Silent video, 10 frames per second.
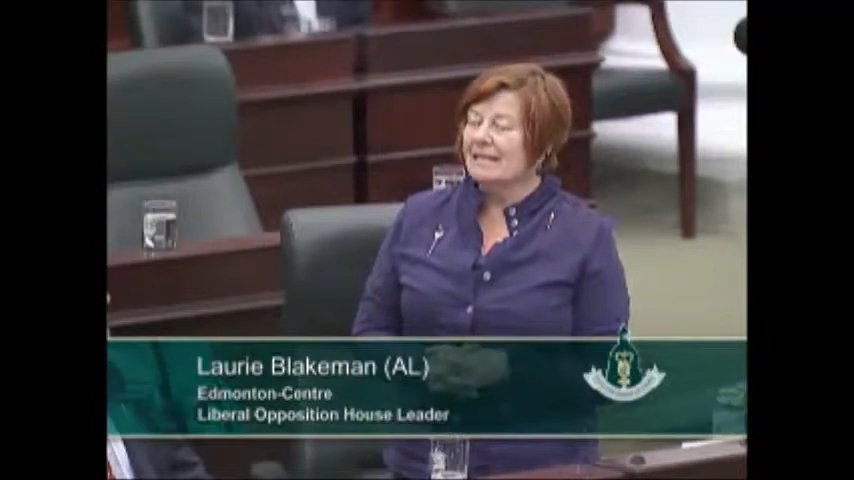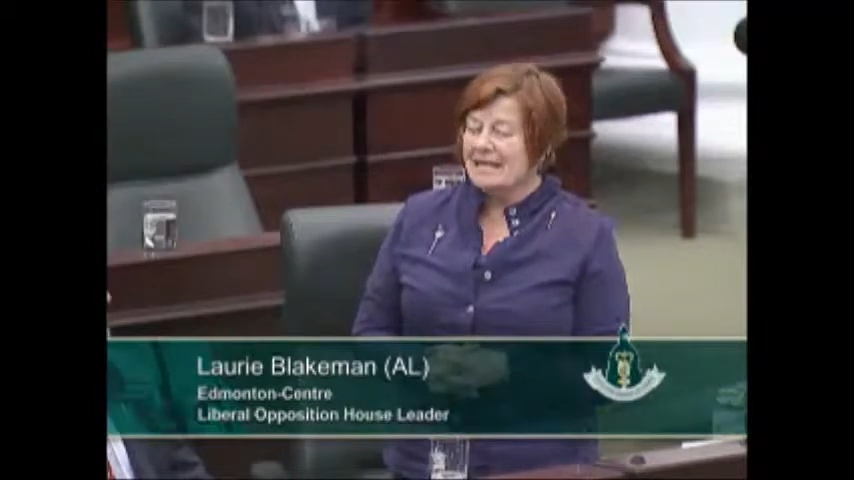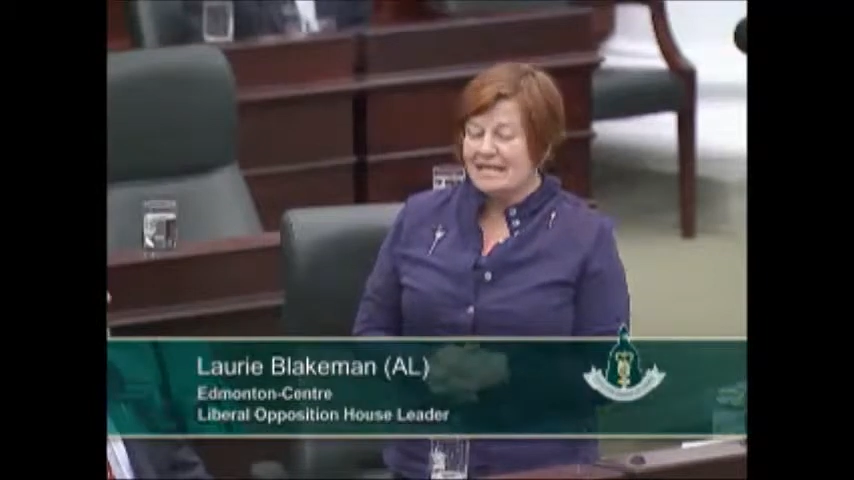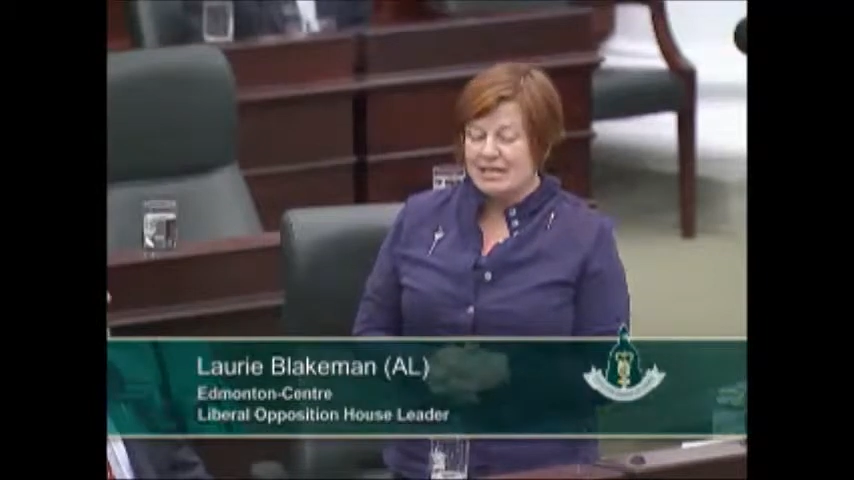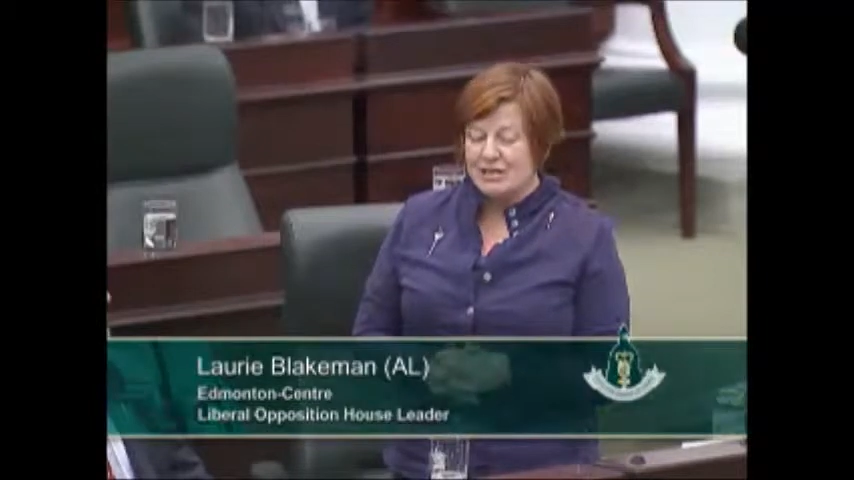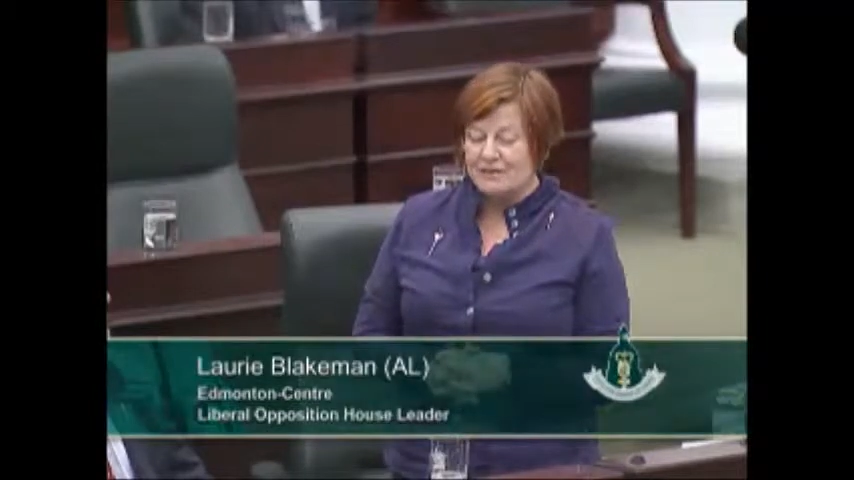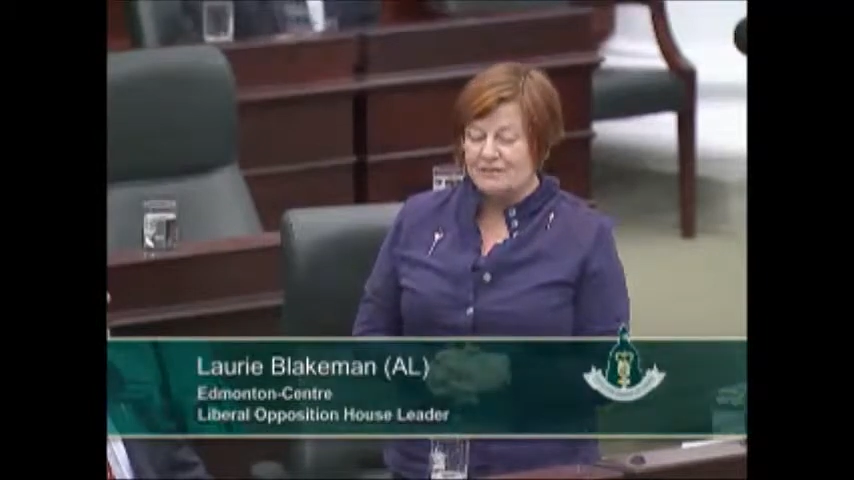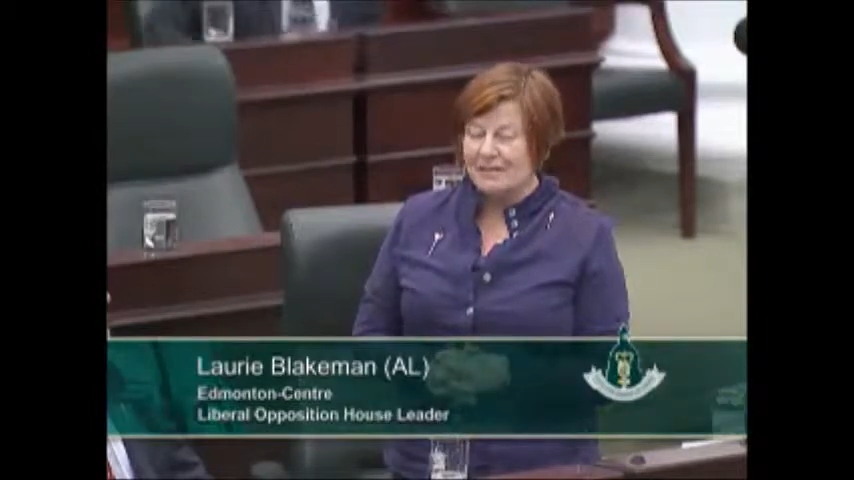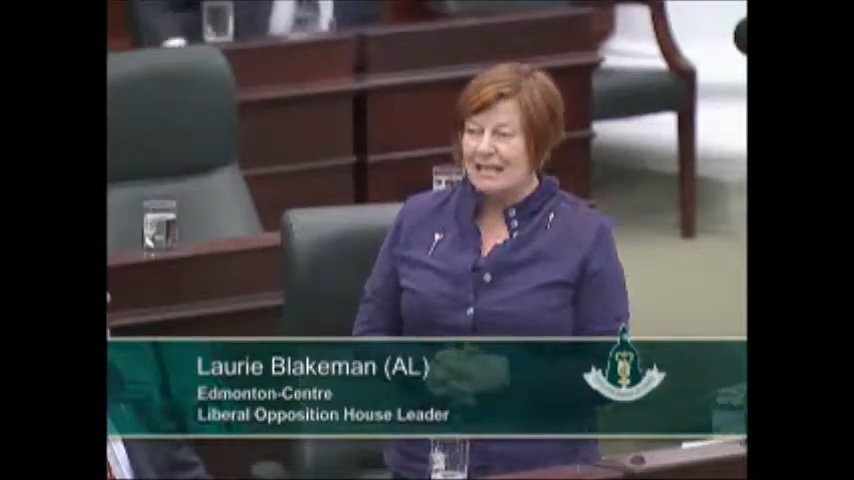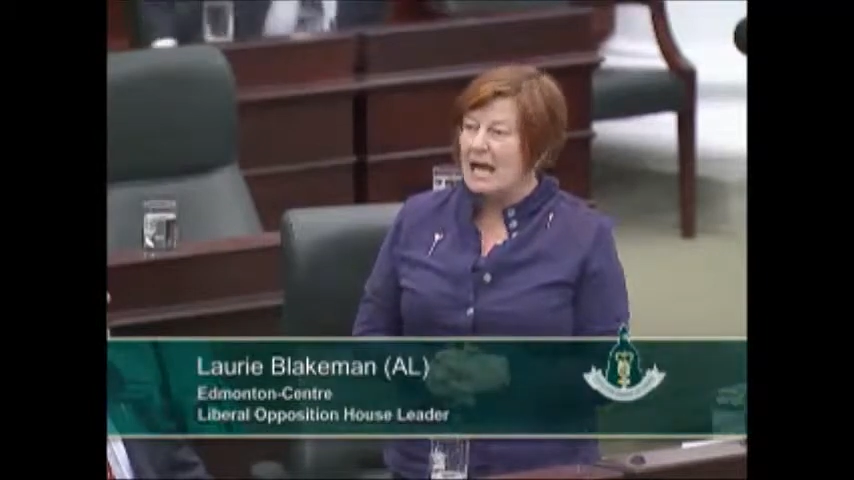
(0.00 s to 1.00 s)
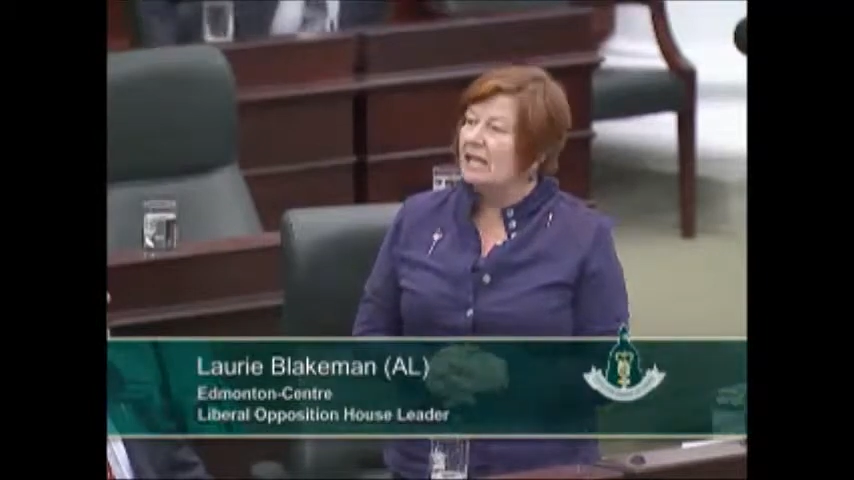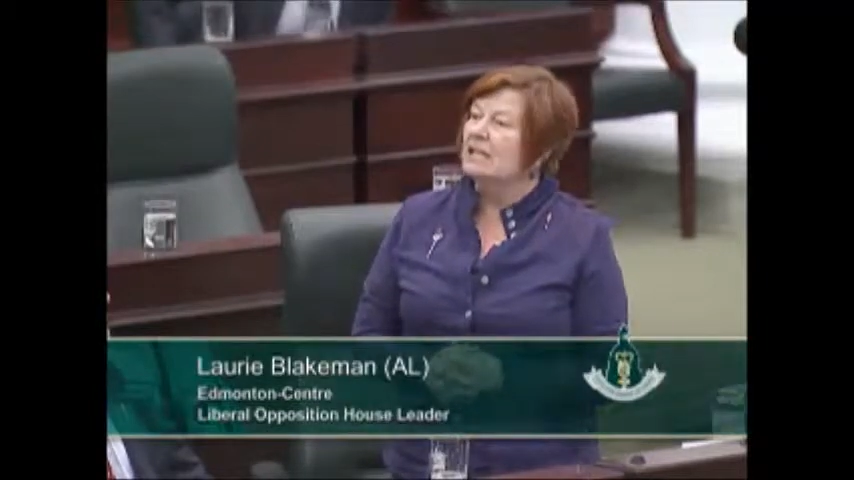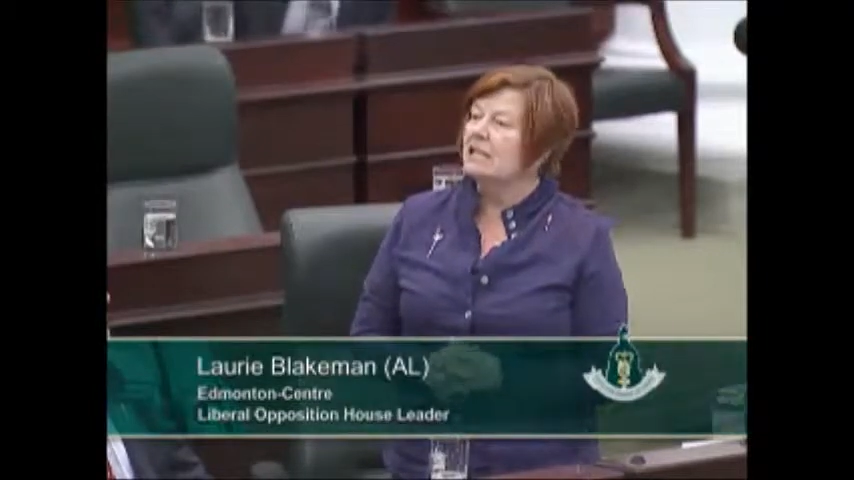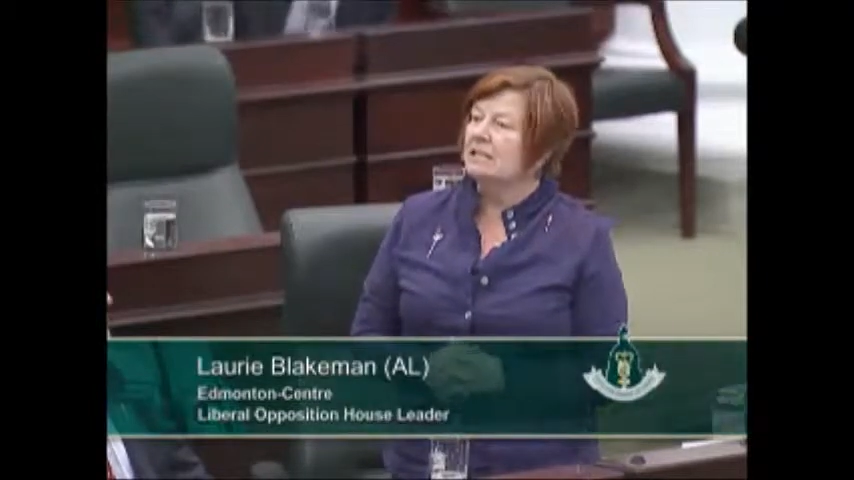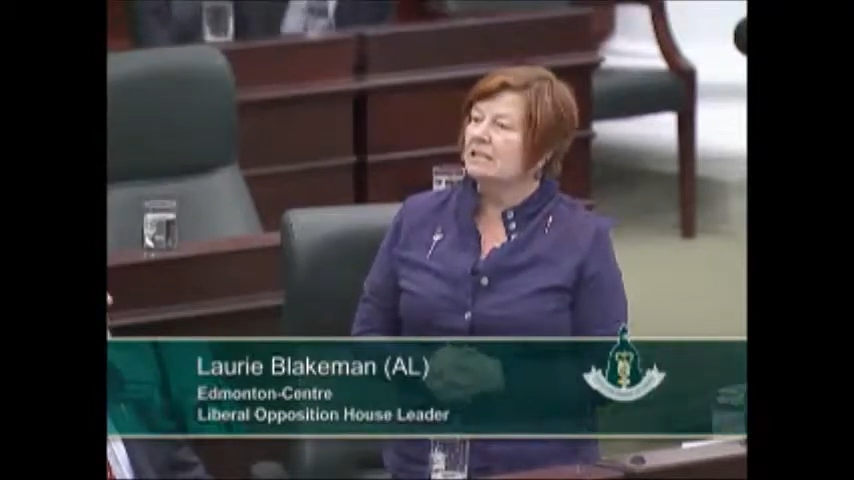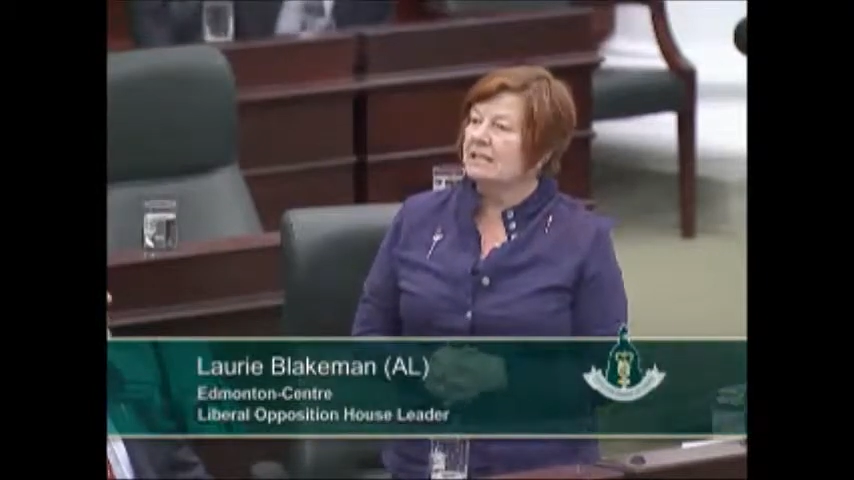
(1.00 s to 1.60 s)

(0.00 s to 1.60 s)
that a leakage of gunk